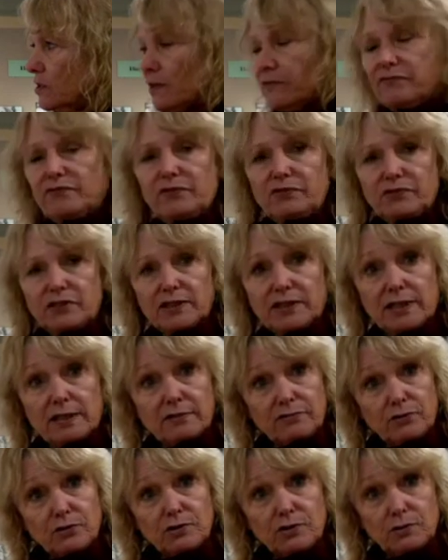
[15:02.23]
a 50th
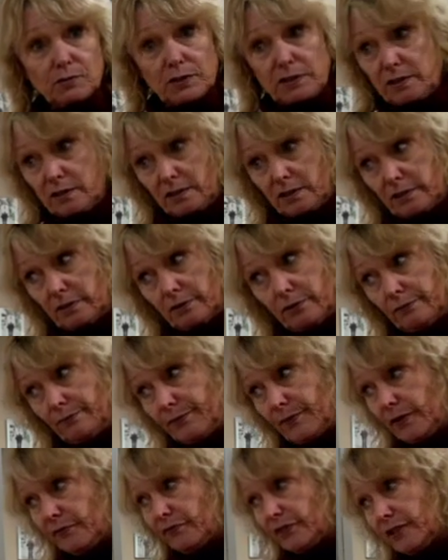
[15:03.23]
anniversary this year
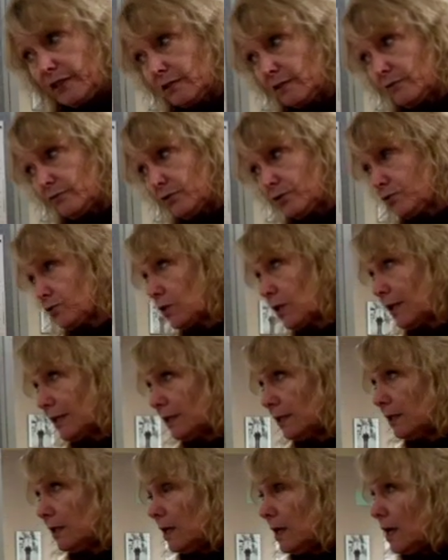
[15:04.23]
of the end of the
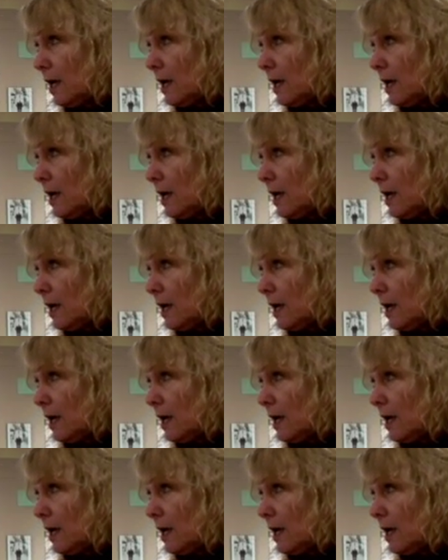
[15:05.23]
trial.